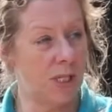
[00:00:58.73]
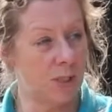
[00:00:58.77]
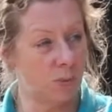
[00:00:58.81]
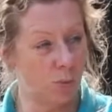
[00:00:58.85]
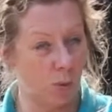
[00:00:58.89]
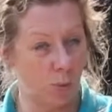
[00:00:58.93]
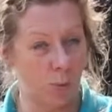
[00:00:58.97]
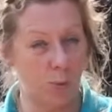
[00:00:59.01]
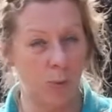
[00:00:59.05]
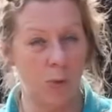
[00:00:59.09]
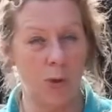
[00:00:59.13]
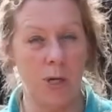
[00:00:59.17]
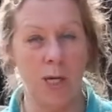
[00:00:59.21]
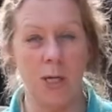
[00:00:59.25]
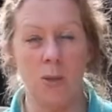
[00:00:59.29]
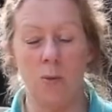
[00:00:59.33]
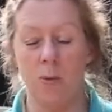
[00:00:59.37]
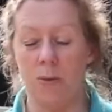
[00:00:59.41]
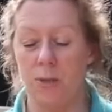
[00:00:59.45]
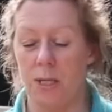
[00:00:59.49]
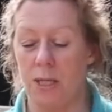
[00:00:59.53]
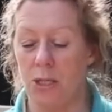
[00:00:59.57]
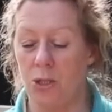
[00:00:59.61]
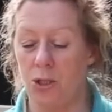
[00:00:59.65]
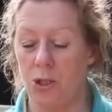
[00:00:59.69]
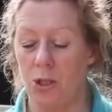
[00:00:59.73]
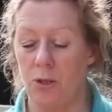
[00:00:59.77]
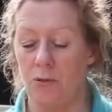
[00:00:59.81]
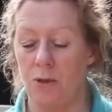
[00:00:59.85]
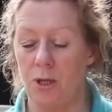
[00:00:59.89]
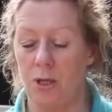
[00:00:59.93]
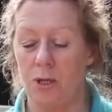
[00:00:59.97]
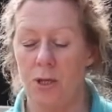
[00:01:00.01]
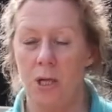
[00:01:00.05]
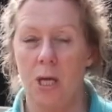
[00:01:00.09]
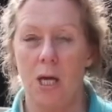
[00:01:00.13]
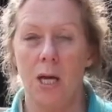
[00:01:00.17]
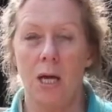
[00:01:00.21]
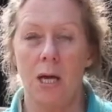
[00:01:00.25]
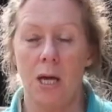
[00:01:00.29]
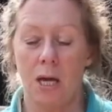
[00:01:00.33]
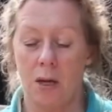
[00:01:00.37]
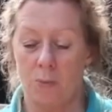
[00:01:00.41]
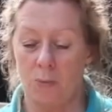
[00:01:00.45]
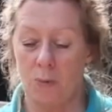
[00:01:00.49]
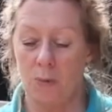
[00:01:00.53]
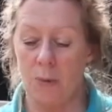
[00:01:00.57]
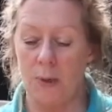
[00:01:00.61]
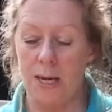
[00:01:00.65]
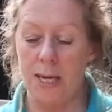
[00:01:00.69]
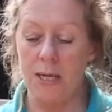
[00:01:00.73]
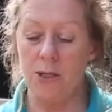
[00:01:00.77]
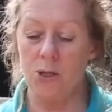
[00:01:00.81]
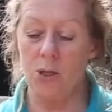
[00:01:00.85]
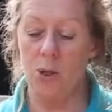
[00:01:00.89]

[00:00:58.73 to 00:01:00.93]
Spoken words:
These will breed with each other and we will